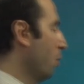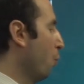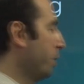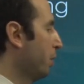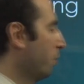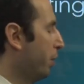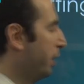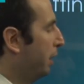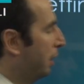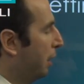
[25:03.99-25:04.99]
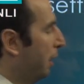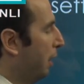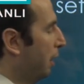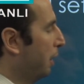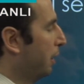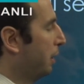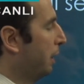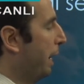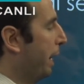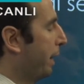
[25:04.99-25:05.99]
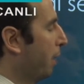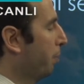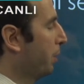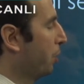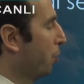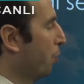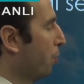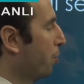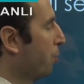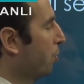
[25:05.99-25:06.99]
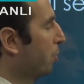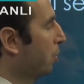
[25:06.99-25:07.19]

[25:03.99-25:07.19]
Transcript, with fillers: whether we uh, those